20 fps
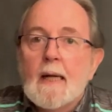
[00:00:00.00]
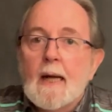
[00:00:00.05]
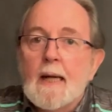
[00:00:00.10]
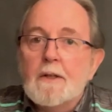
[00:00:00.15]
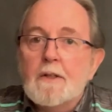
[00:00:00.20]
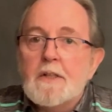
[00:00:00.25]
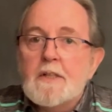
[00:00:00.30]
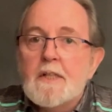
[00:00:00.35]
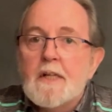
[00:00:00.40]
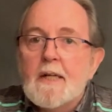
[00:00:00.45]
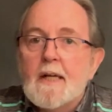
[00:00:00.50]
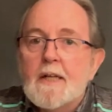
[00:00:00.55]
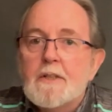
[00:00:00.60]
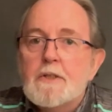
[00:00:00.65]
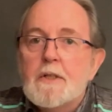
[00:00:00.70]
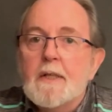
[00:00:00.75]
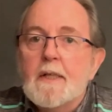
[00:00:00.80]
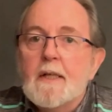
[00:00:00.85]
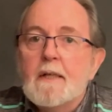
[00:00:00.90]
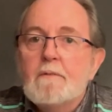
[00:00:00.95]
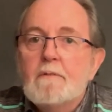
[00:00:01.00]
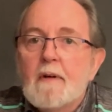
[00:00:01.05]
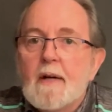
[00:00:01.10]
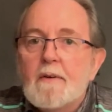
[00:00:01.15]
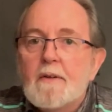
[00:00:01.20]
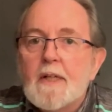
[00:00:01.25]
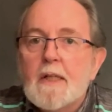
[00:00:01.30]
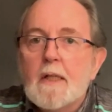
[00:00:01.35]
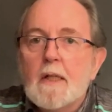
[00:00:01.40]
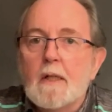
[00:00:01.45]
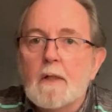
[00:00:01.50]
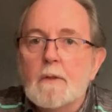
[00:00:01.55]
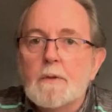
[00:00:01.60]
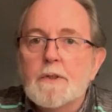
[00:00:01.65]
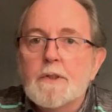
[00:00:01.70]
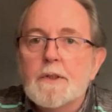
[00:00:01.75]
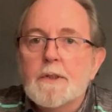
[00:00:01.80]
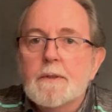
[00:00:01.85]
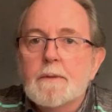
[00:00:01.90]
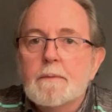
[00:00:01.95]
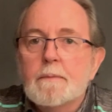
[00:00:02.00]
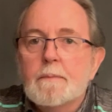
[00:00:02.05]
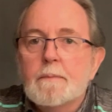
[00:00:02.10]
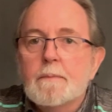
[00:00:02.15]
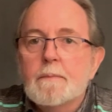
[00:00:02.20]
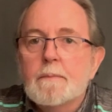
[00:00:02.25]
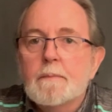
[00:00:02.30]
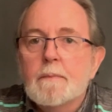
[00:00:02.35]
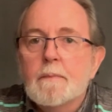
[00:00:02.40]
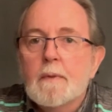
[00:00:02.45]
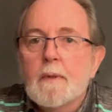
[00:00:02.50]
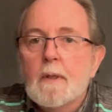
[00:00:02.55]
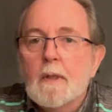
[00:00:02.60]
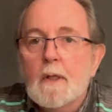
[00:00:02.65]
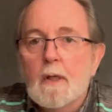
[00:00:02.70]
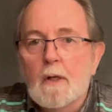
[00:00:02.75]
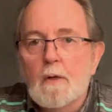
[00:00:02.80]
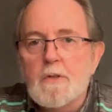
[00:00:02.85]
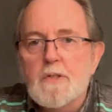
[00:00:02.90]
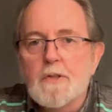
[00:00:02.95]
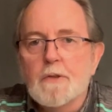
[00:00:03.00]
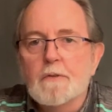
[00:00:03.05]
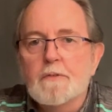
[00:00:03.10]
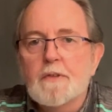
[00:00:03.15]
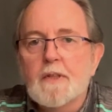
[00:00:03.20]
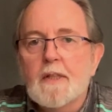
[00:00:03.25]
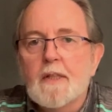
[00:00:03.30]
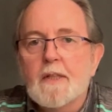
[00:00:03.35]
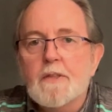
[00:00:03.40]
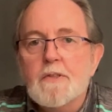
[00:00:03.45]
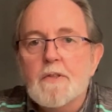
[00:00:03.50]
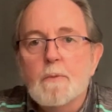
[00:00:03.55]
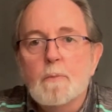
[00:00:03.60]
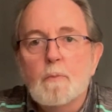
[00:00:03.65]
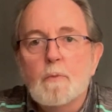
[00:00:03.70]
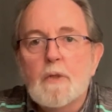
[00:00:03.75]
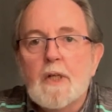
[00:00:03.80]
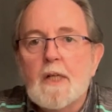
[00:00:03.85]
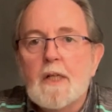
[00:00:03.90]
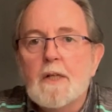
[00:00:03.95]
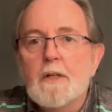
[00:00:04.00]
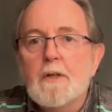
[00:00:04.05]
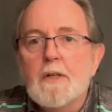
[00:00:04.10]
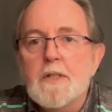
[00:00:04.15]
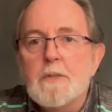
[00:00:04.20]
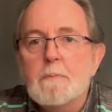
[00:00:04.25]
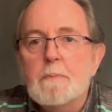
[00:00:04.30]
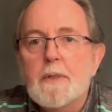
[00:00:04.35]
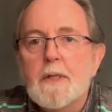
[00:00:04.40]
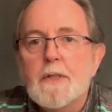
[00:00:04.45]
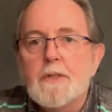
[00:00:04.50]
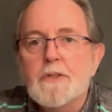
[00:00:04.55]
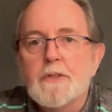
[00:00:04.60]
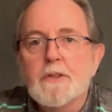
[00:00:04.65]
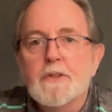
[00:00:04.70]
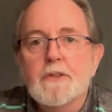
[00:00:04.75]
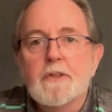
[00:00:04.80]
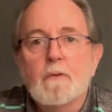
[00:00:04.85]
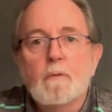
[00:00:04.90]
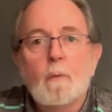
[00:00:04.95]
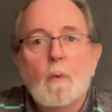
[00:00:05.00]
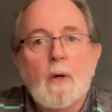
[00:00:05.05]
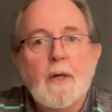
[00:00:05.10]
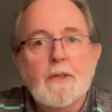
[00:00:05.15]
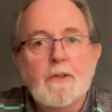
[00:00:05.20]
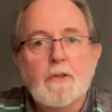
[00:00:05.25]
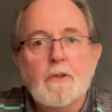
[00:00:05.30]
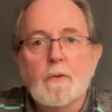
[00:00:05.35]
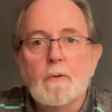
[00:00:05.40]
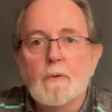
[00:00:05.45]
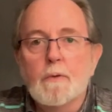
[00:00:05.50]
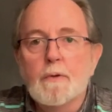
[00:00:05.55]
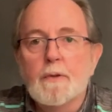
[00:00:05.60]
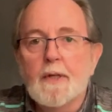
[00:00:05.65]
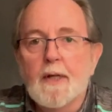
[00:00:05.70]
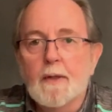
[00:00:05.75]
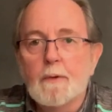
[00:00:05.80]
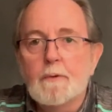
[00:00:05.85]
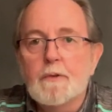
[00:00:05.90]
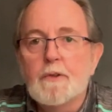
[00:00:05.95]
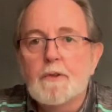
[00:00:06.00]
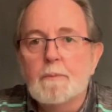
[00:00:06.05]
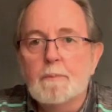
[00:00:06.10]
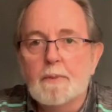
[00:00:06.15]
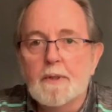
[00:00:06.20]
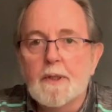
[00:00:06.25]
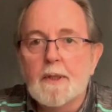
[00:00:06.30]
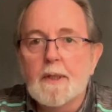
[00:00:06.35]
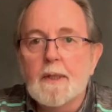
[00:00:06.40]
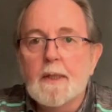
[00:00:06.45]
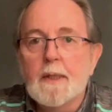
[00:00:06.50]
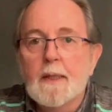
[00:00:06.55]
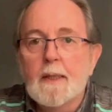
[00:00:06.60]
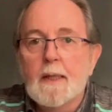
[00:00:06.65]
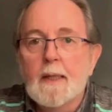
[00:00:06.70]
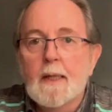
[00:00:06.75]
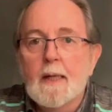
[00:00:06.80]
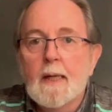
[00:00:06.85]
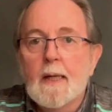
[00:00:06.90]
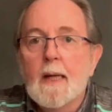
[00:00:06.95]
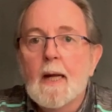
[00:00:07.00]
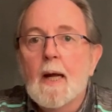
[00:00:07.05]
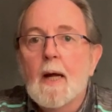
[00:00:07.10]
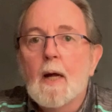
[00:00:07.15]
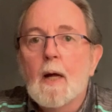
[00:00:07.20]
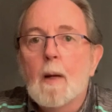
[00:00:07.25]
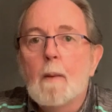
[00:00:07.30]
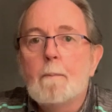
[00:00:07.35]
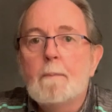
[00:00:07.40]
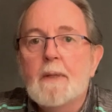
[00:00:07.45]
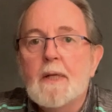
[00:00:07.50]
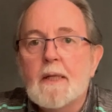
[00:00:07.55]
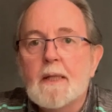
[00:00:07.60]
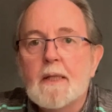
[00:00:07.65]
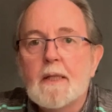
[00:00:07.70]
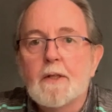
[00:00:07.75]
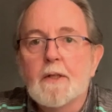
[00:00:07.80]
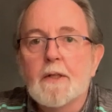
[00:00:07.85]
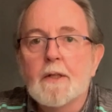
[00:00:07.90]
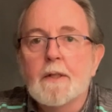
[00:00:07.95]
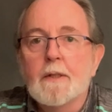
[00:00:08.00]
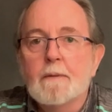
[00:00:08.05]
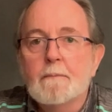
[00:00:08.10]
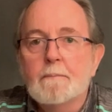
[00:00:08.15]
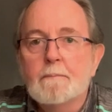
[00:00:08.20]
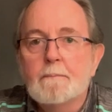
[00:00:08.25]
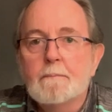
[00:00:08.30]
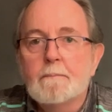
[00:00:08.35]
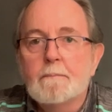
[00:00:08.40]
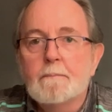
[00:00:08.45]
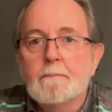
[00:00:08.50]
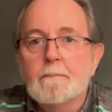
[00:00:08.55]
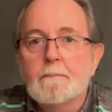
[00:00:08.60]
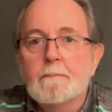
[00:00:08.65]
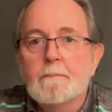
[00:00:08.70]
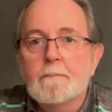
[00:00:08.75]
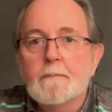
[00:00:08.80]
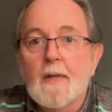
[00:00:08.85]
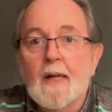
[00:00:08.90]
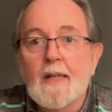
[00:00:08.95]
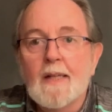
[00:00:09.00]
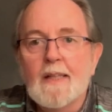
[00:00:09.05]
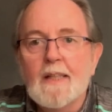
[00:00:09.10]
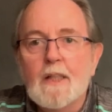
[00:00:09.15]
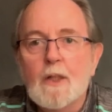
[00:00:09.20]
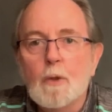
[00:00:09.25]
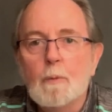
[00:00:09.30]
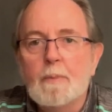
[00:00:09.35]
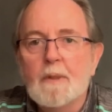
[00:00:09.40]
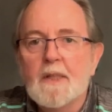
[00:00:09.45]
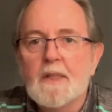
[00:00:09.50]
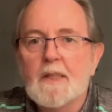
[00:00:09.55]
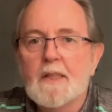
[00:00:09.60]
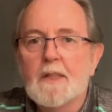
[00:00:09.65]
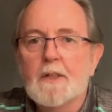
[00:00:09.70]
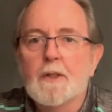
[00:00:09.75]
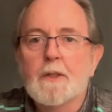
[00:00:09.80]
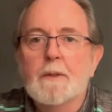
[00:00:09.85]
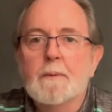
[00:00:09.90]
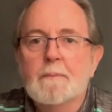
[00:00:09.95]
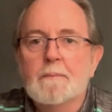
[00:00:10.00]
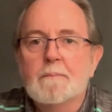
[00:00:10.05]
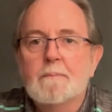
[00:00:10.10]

And I did actually get very close. Close enough to get some really nice pictures of what turned out to be a bee eater. a little bee eater.